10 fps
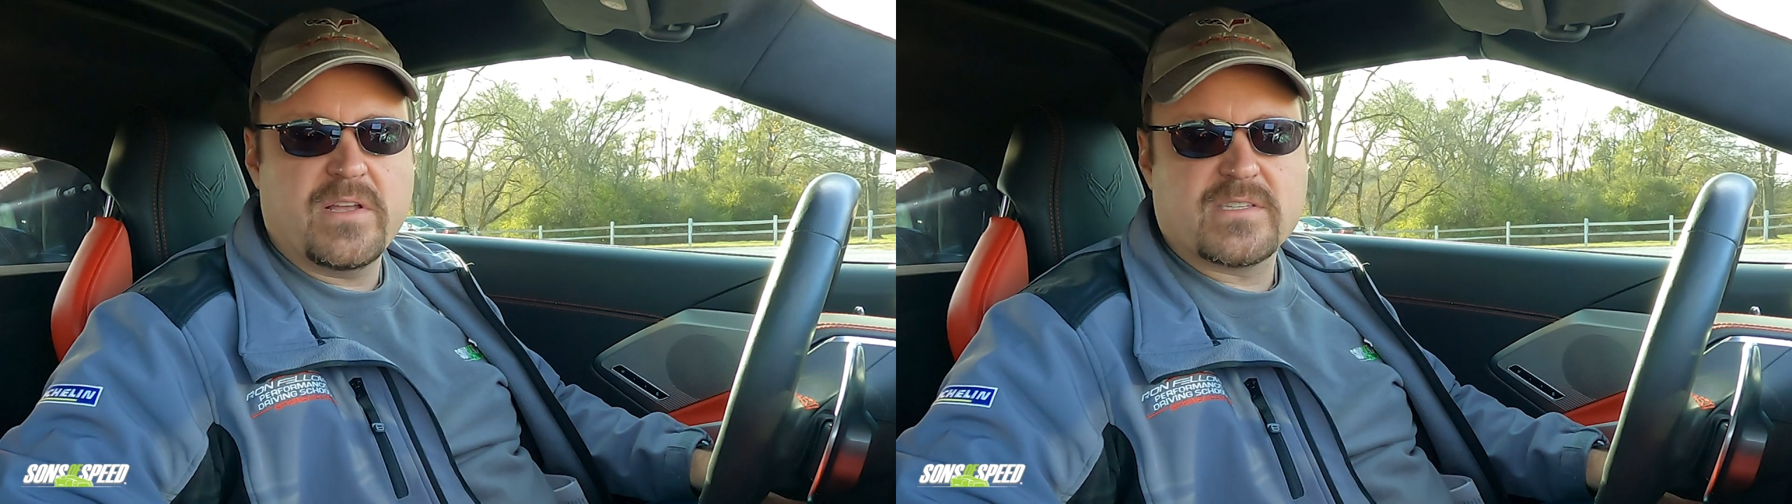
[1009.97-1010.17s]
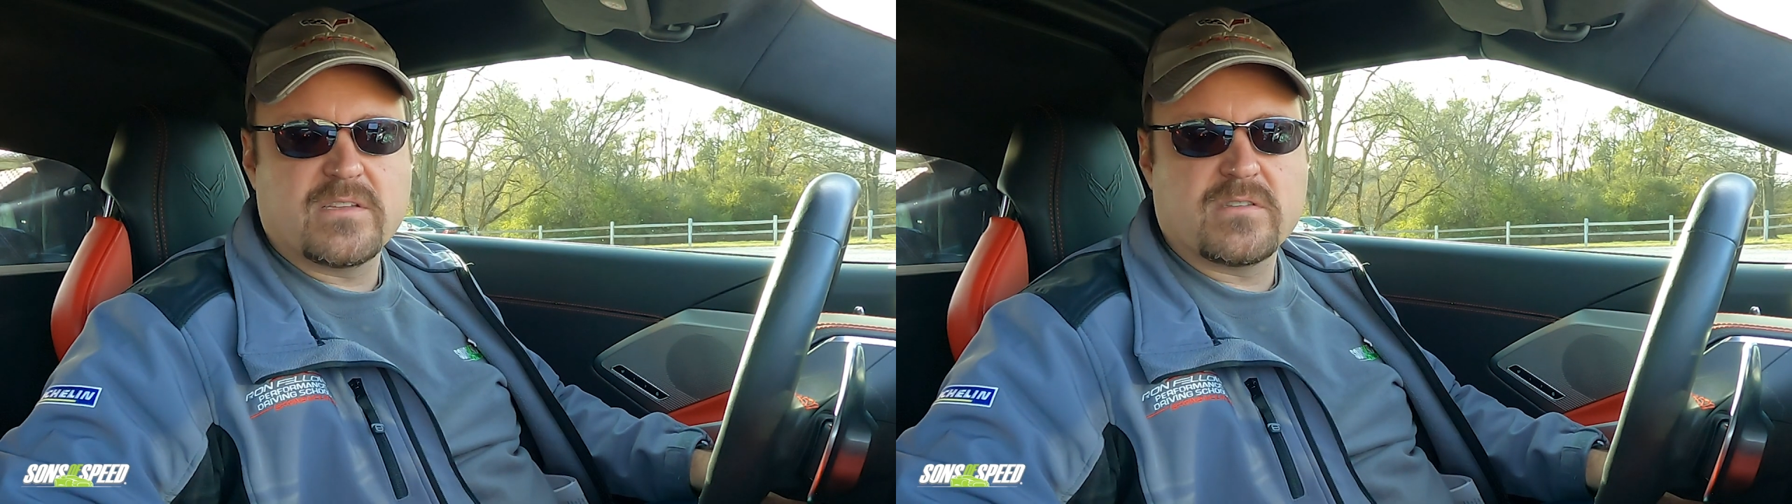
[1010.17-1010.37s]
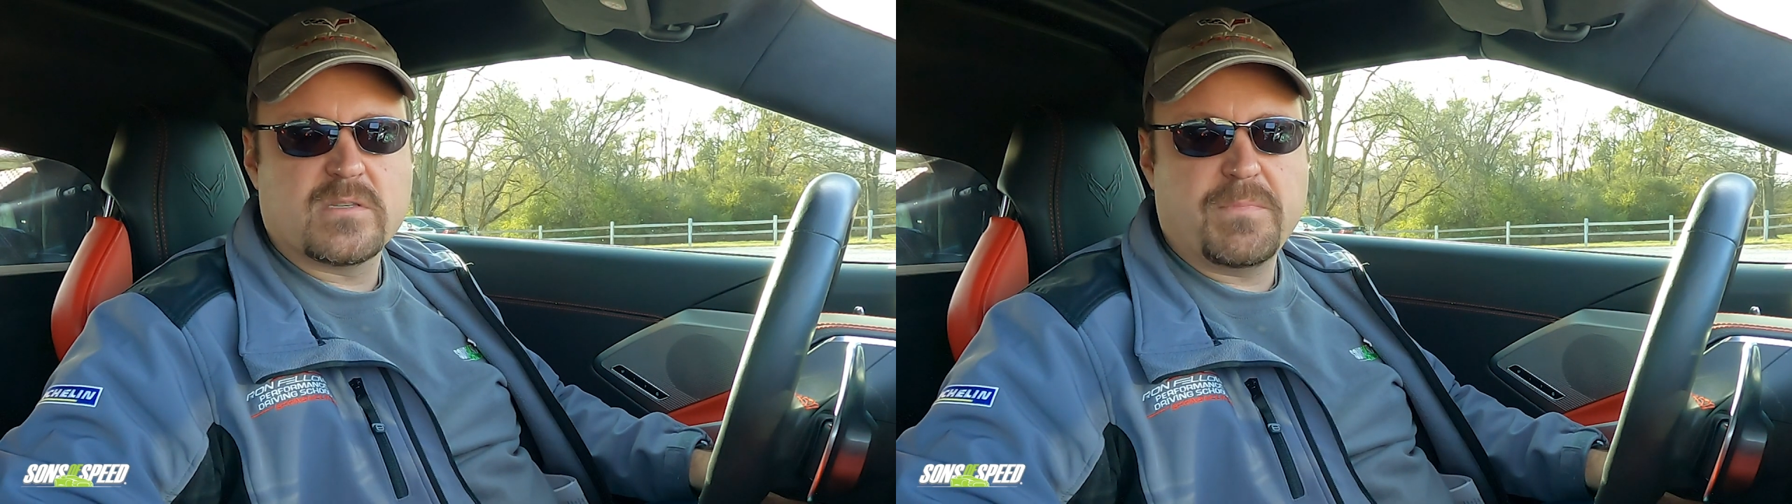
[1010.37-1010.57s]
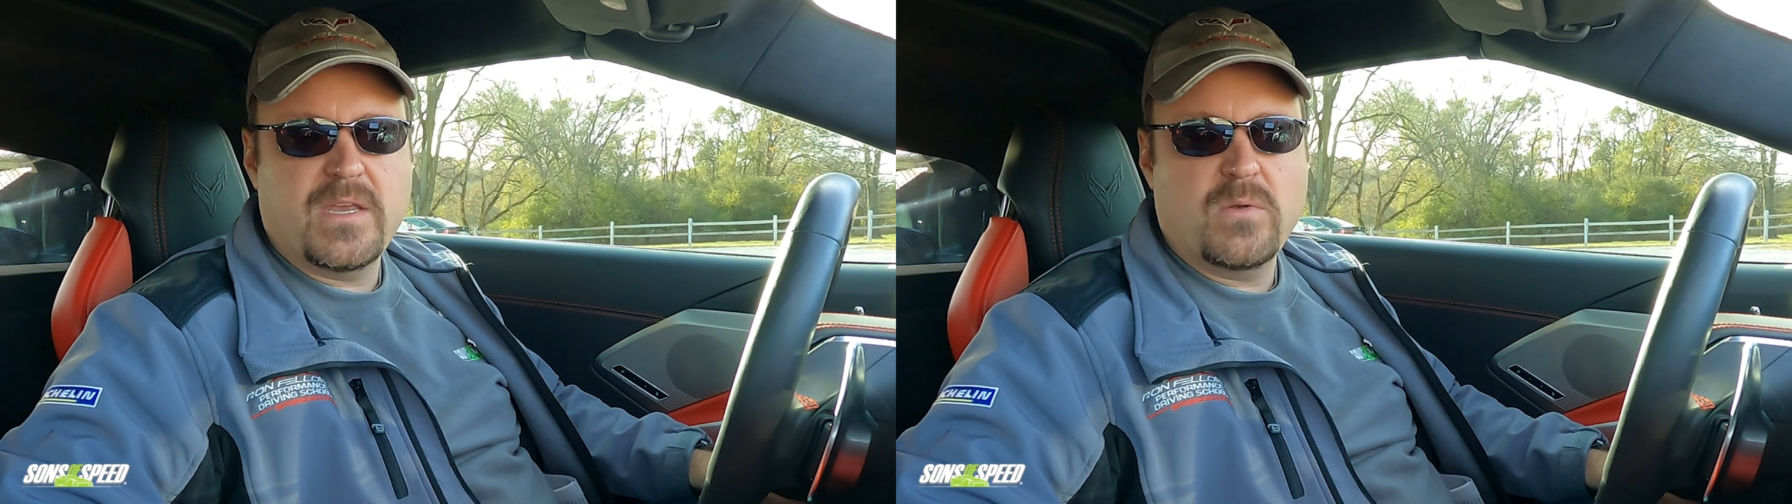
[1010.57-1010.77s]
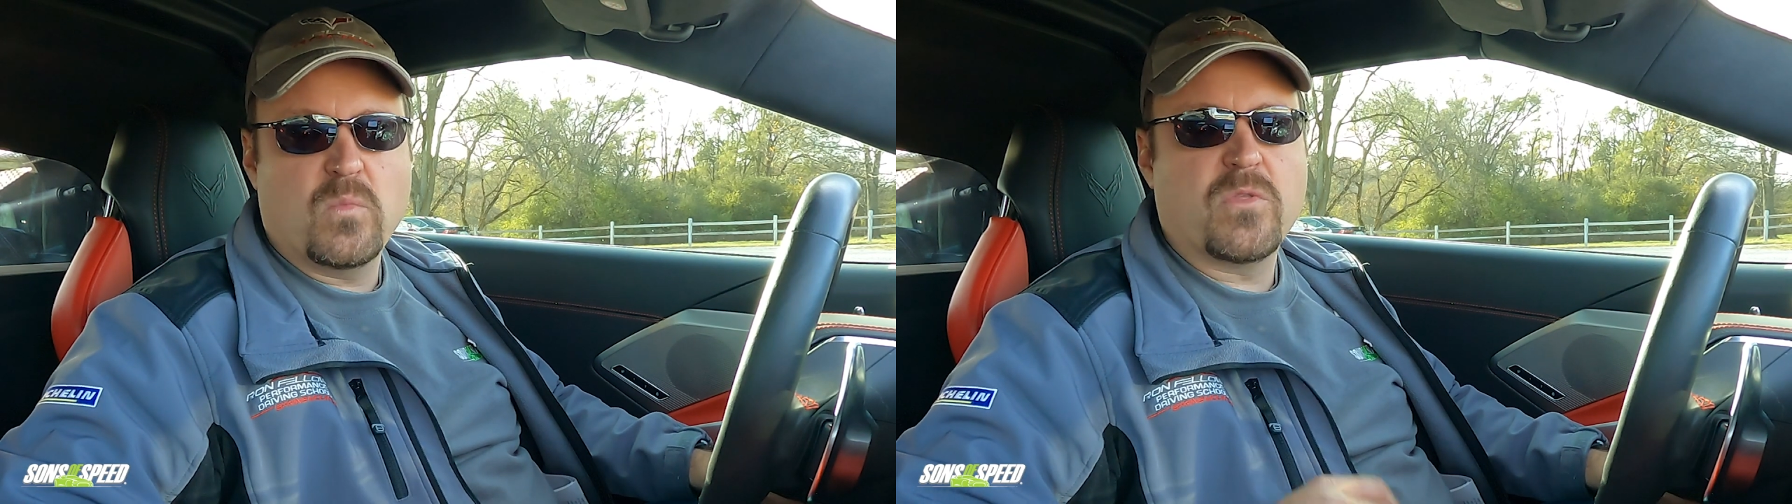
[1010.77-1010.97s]
at Sons of
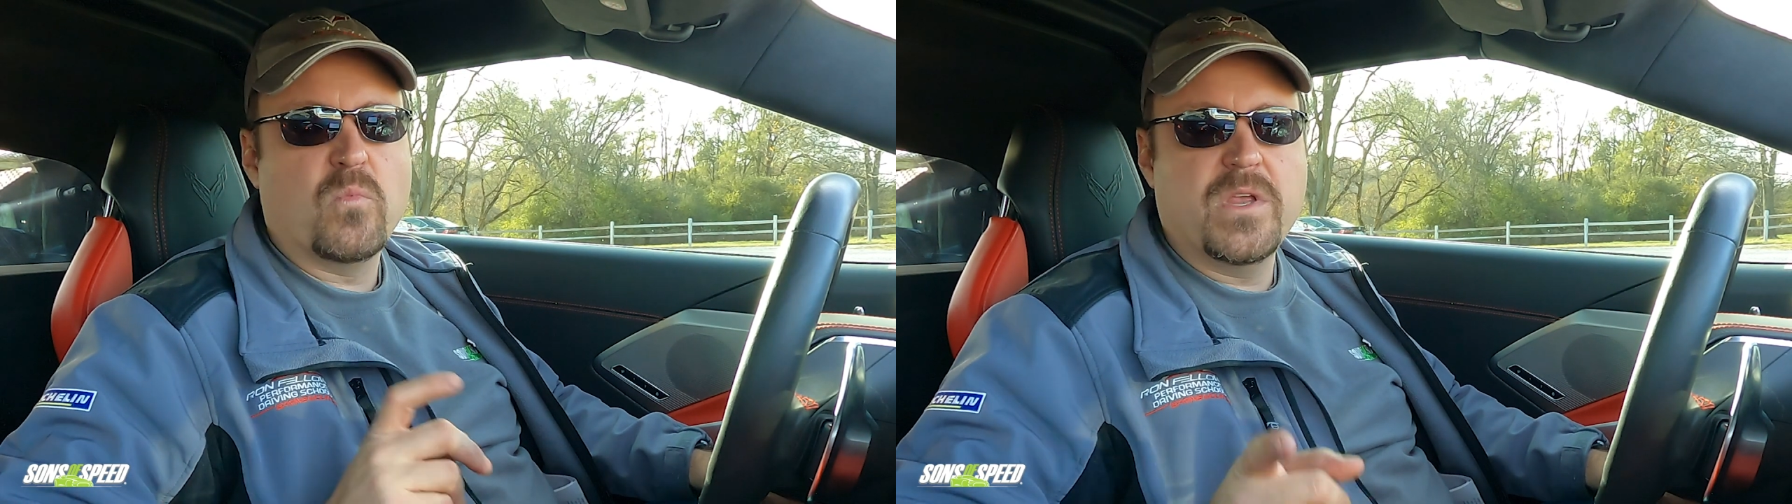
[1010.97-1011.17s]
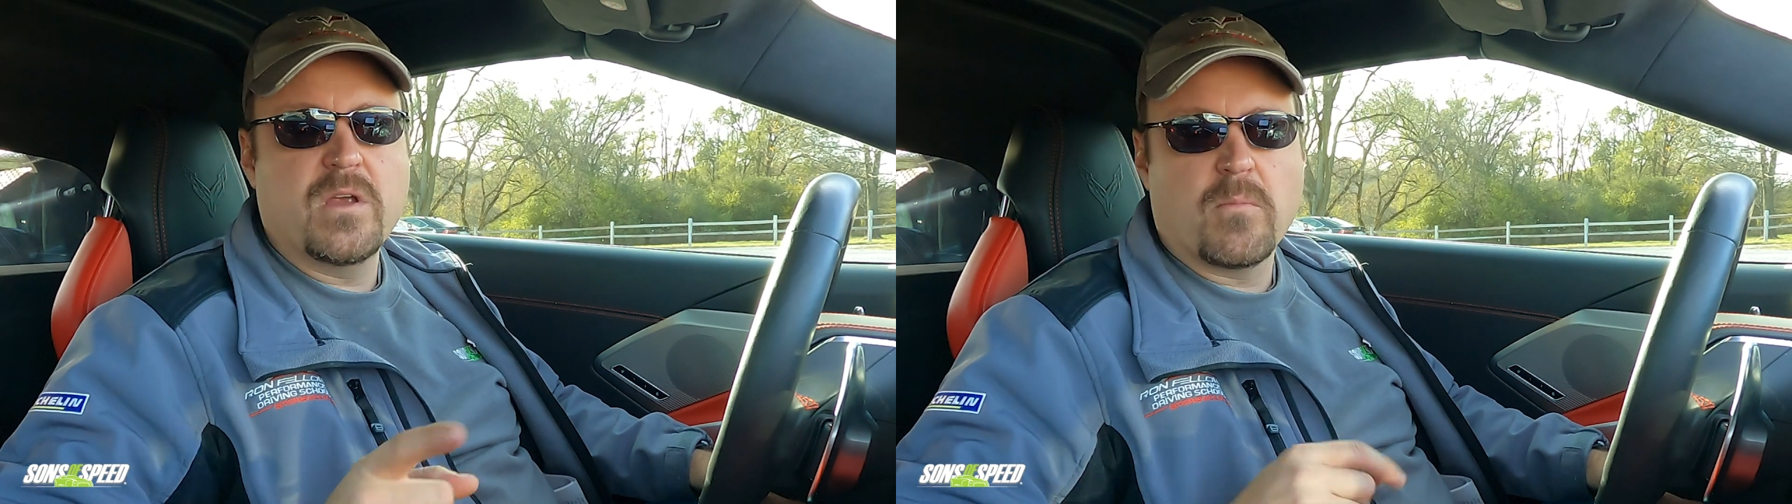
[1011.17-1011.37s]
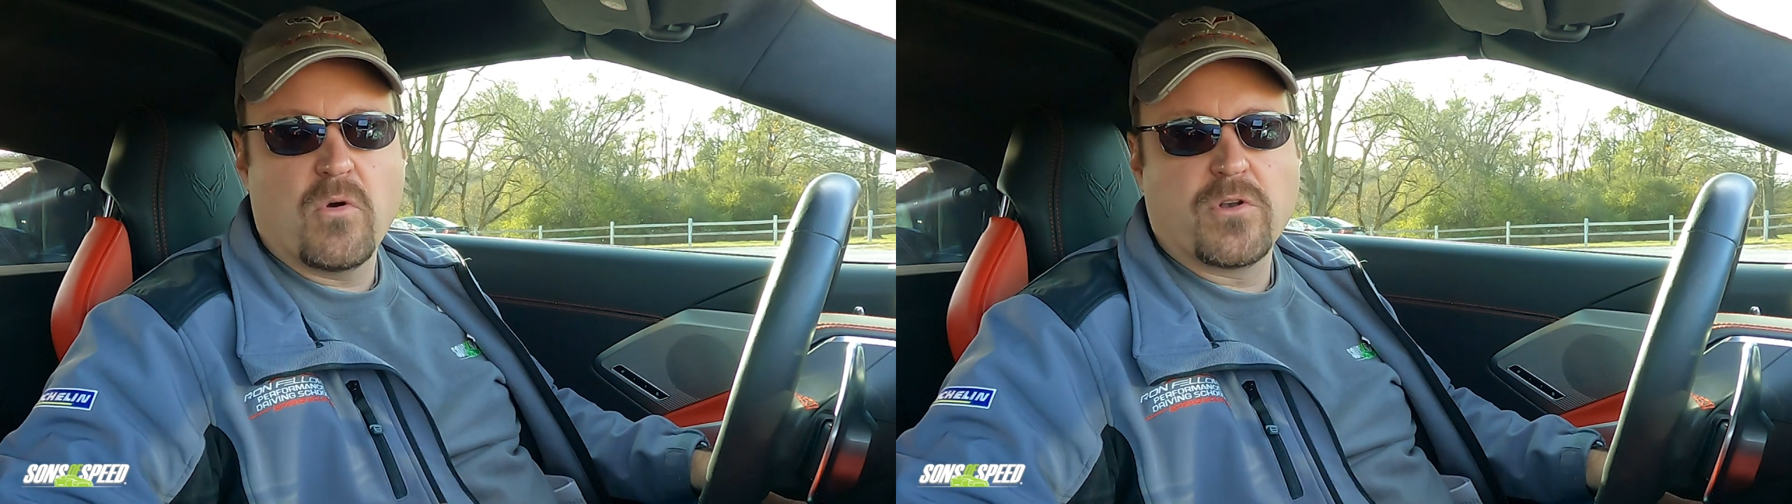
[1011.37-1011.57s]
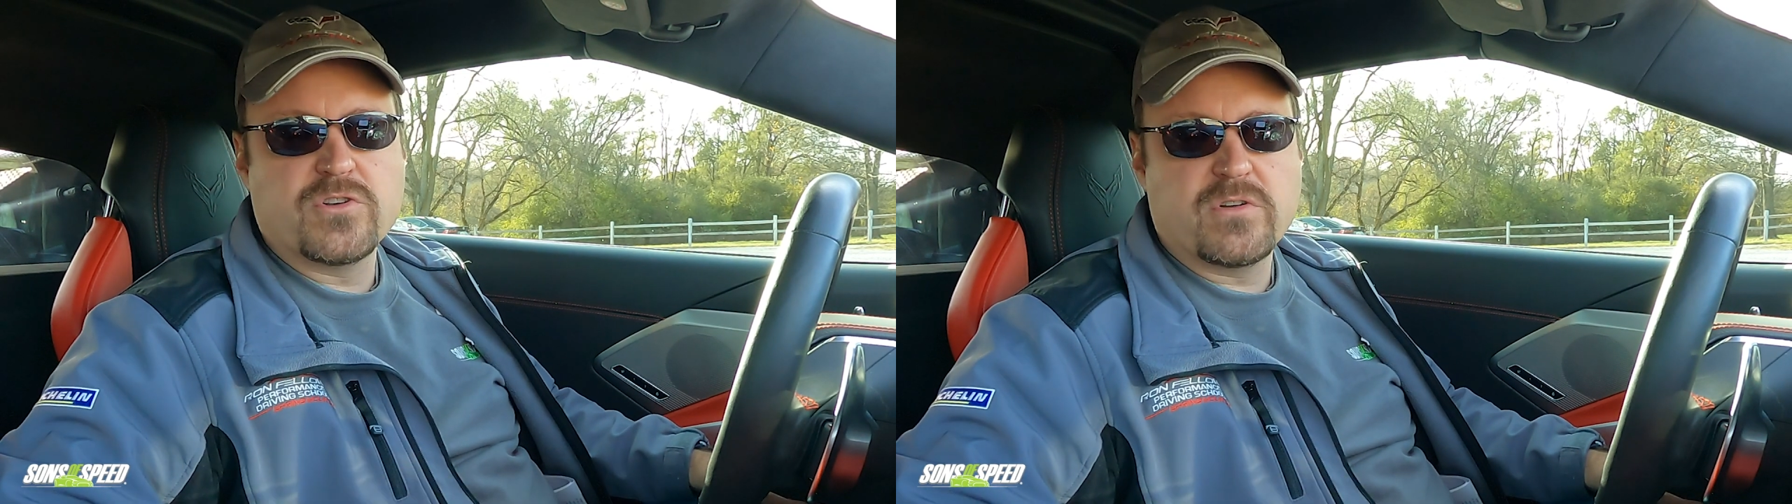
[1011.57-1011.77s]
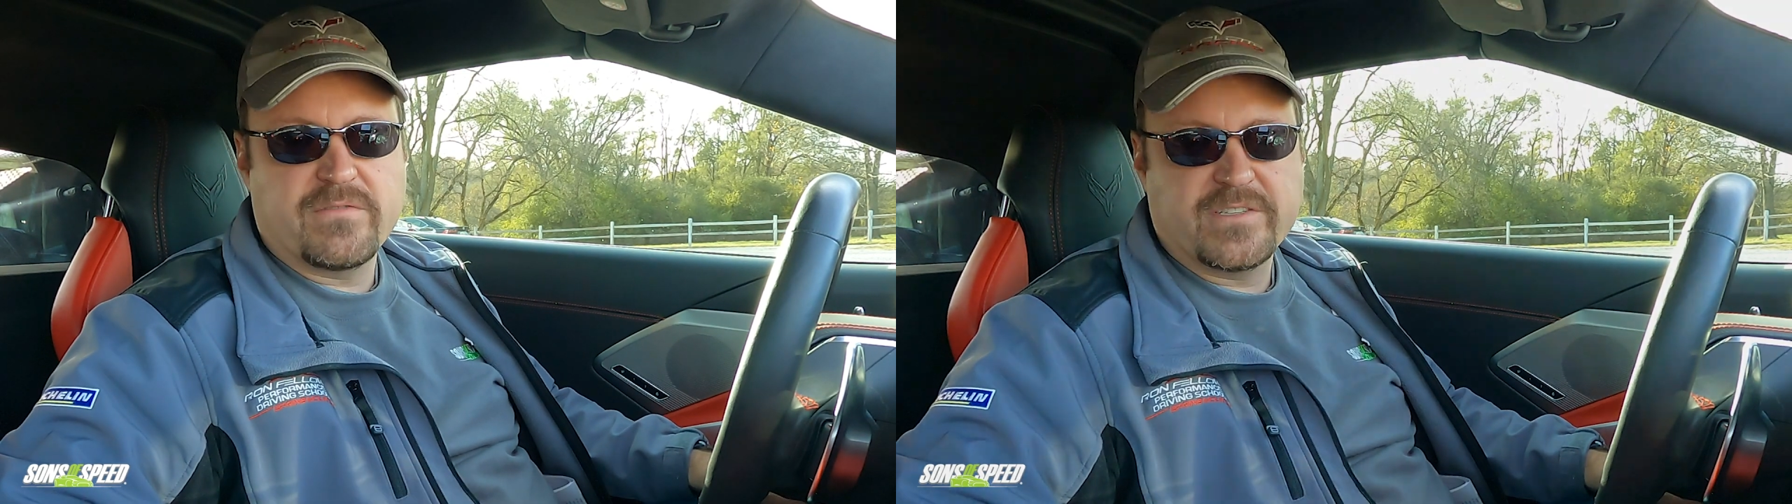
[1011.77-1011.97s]
Speed with We Are Motor
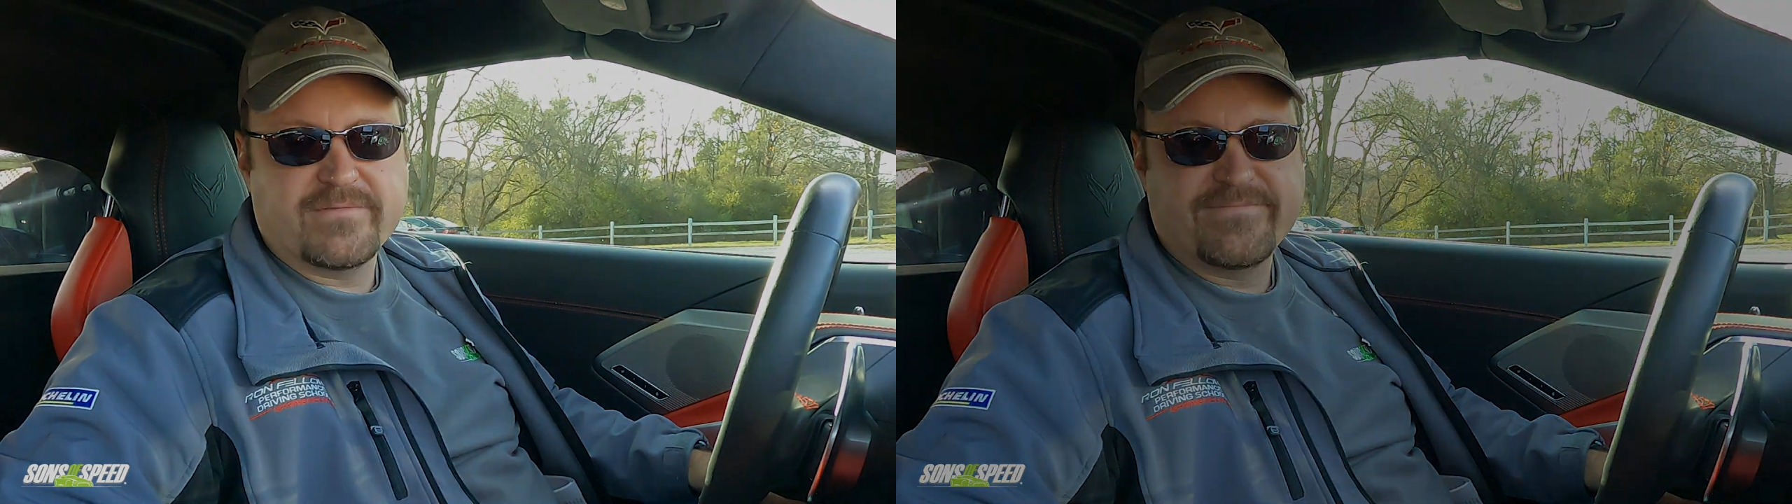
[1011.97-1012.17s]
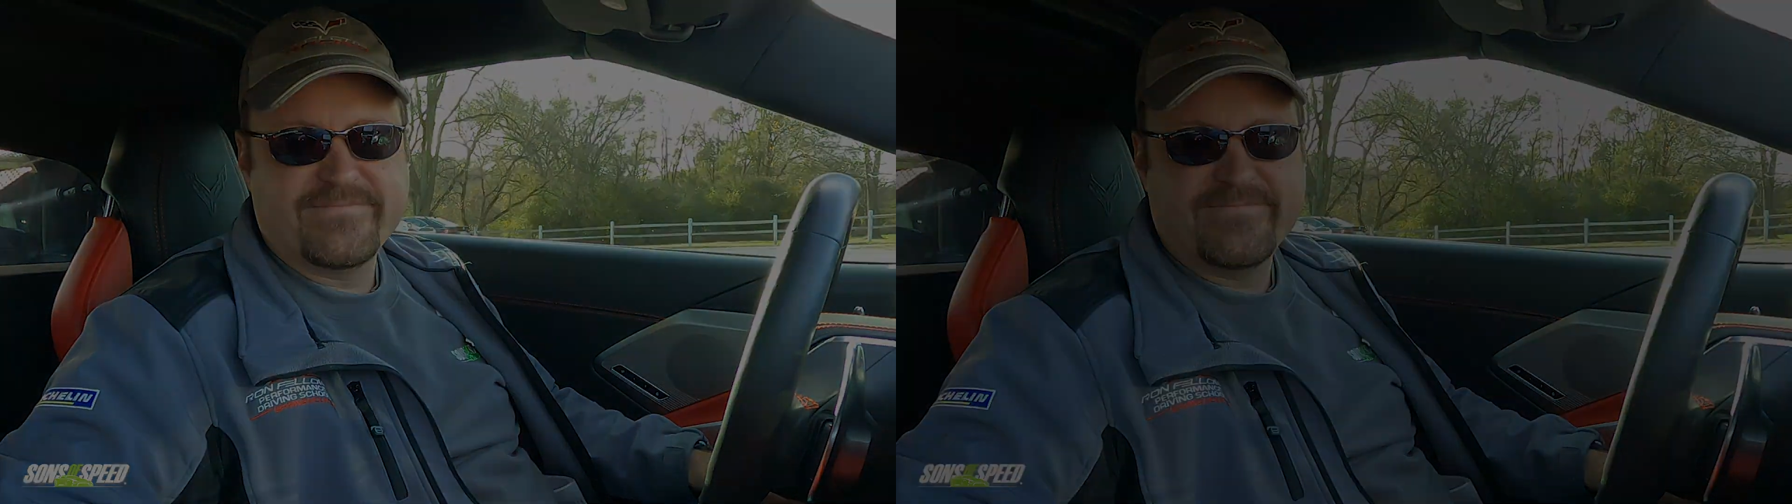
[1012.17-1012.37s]
Driven.